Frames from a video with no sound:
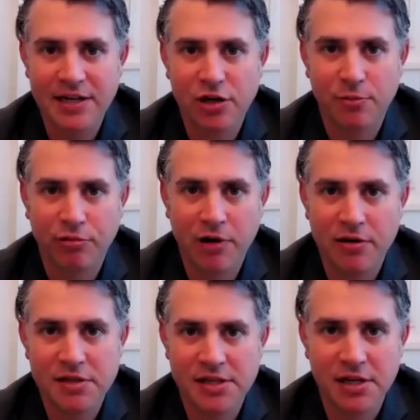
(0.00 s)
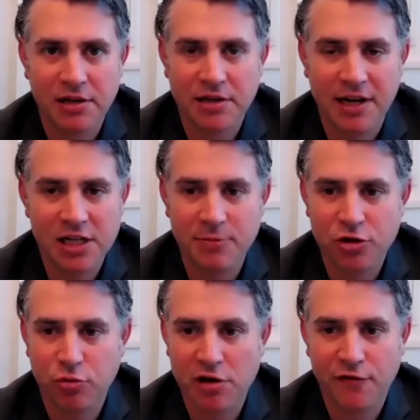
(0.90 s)
Neil Prowse. Neil, tell us about
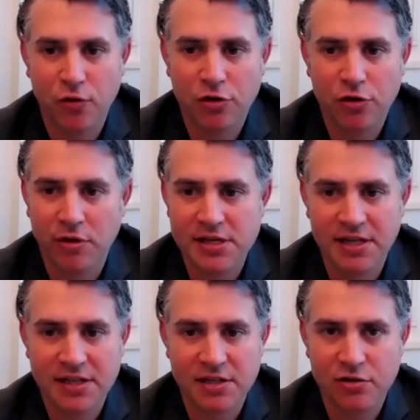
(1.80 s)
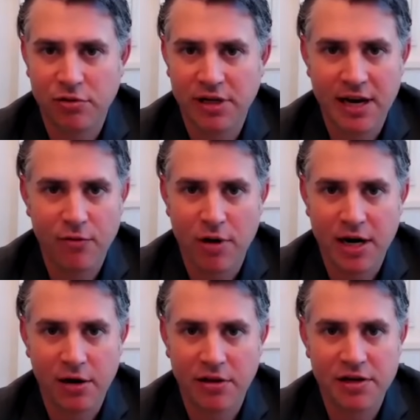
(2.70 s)
24, 26, and 28. Why
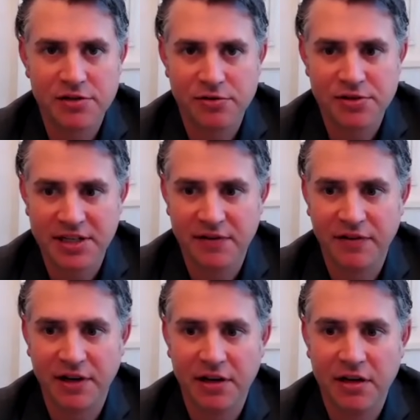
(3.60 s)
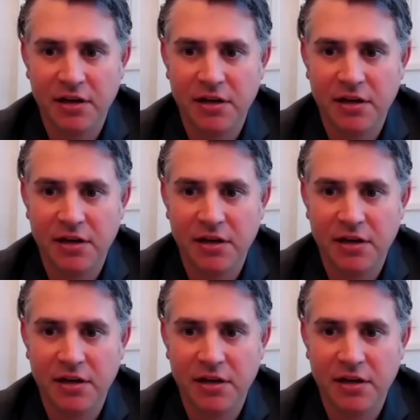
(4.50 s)
are they so significant?